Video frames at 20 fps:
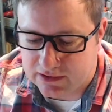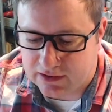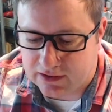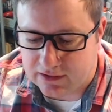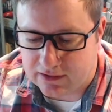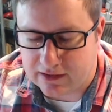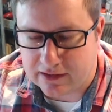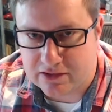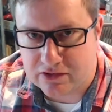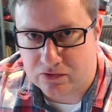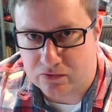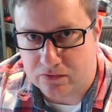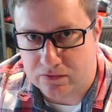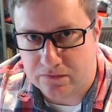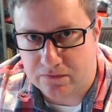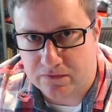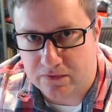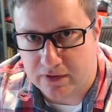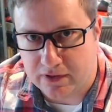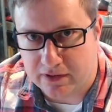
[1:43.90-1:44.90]
That sort
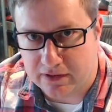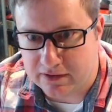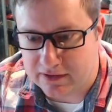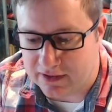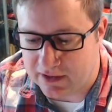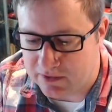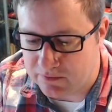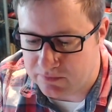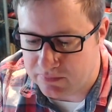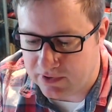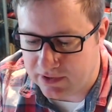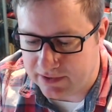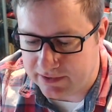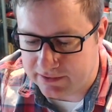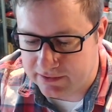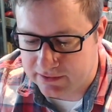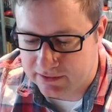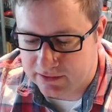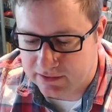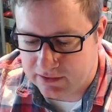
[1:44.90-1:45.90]
of gameplay.
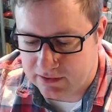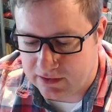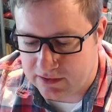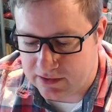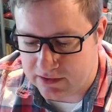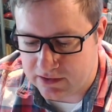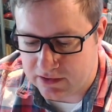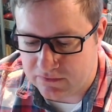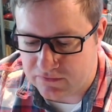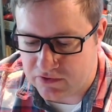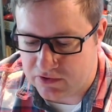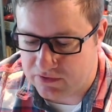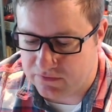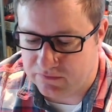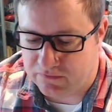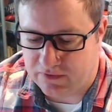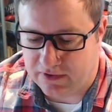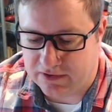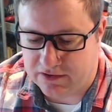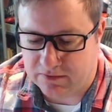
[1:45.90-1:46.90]
And that gives you some
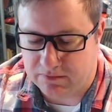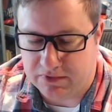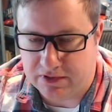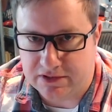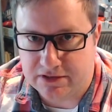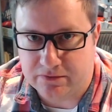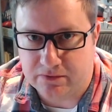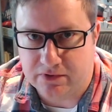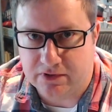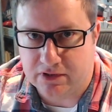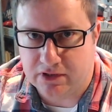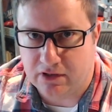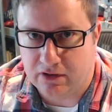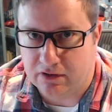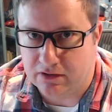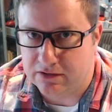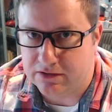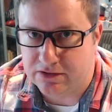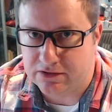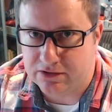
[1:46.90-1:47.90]
flexibility with the
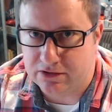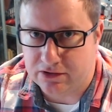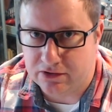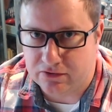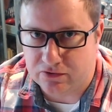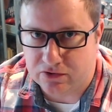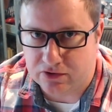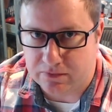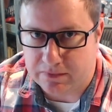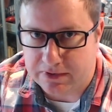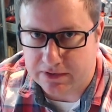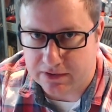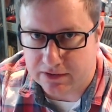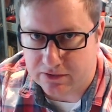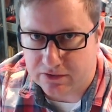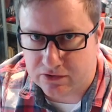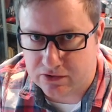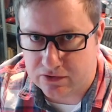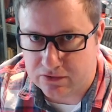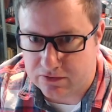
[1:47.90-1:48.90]
cards to use them in
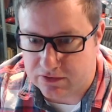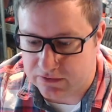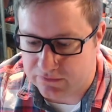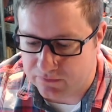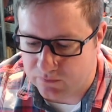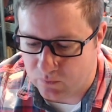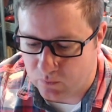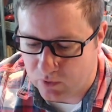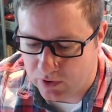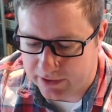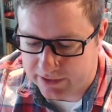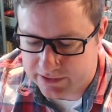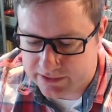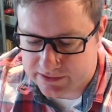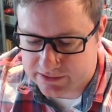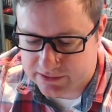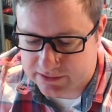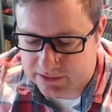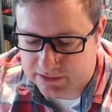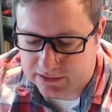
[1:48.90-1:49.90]
those two different
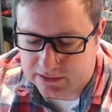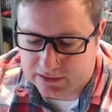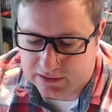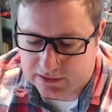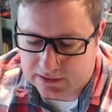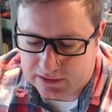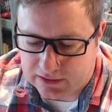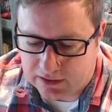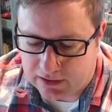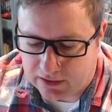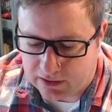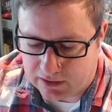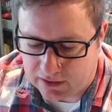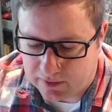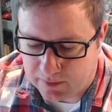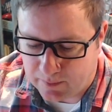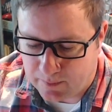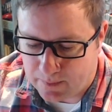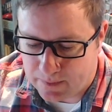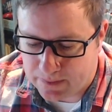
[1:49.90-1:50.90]
ways.
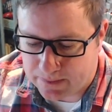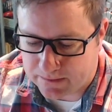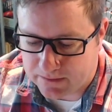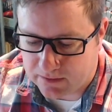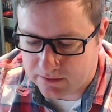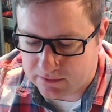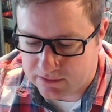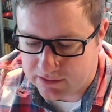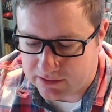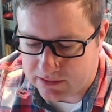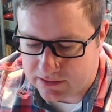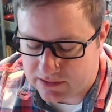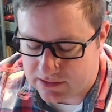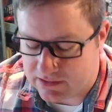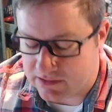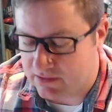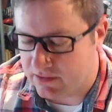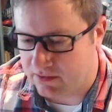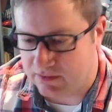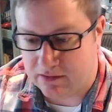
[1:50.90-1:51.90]

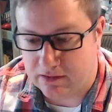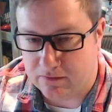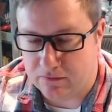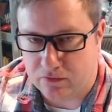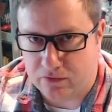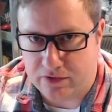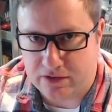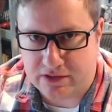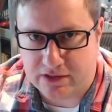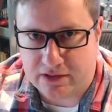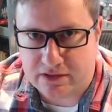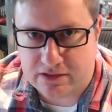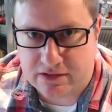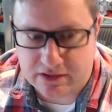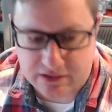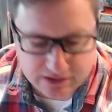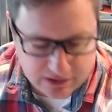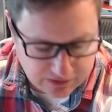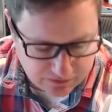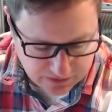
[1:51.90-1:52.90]
As I think I've already said,
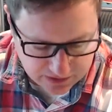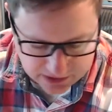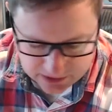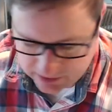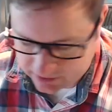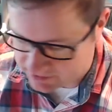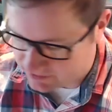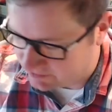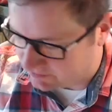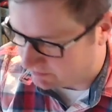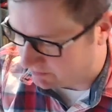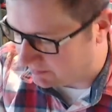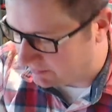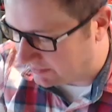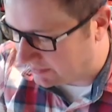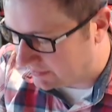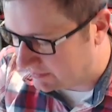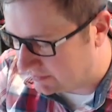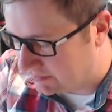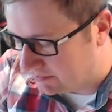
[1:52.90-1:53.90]
63 cards in the
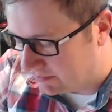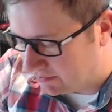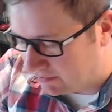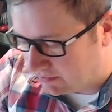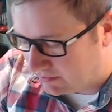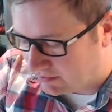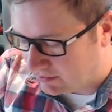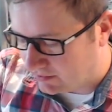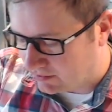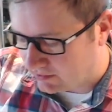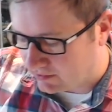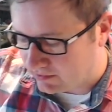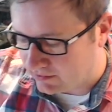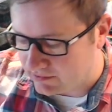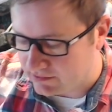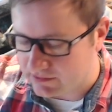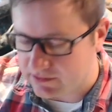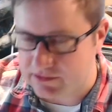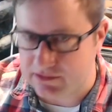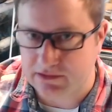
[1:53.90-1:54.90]
pack, and
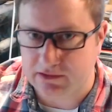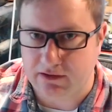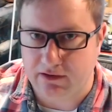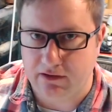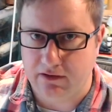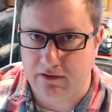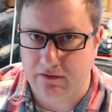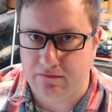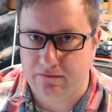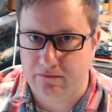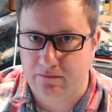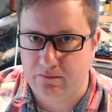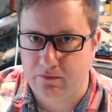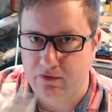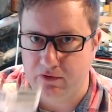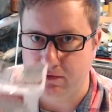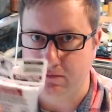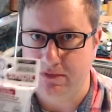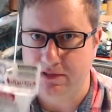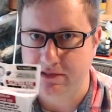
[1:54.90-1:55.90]
I've
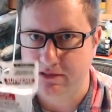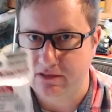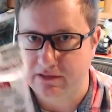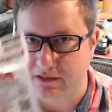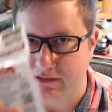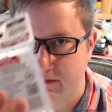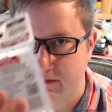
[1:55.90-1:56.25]
put them into these